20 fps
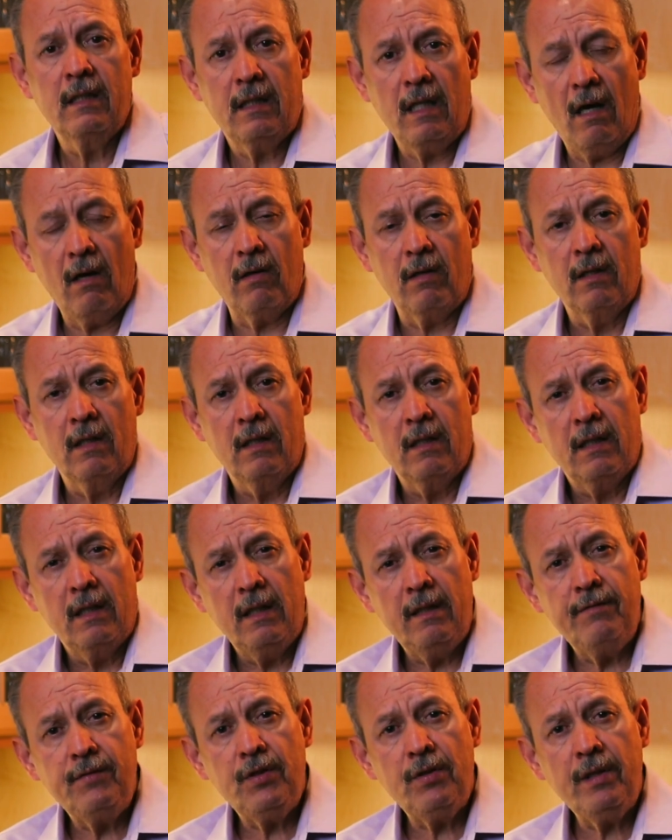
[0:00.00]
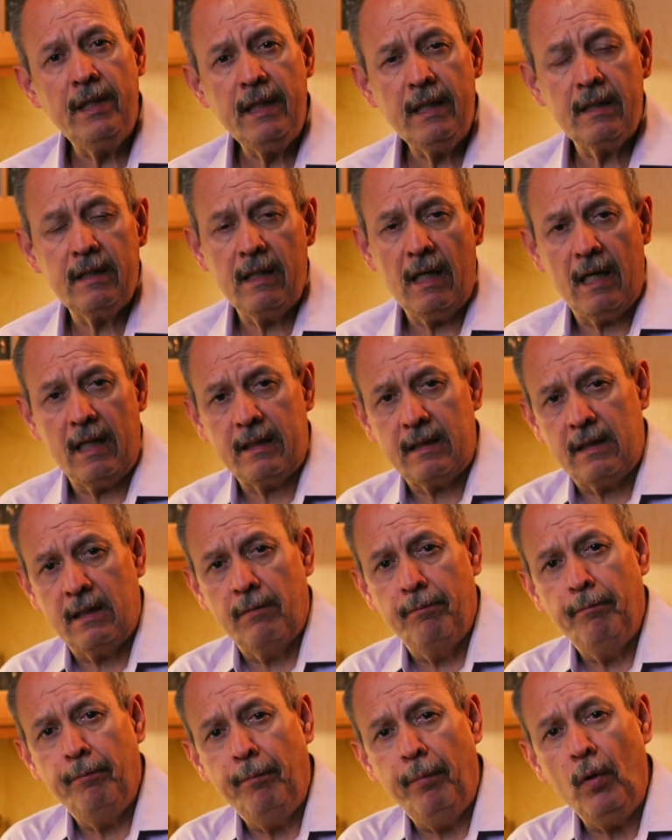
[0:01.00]
Now, if you hear that,
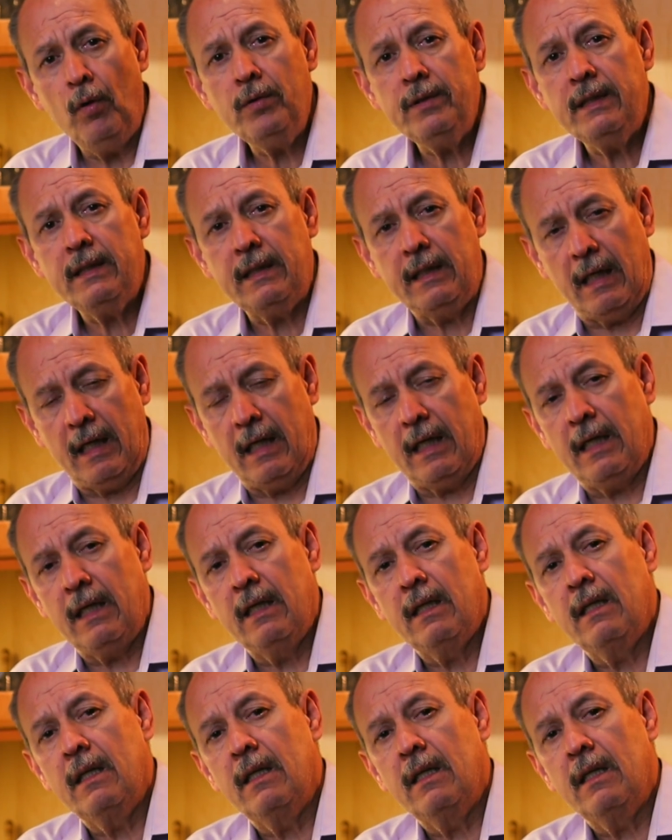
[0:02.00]
ponte,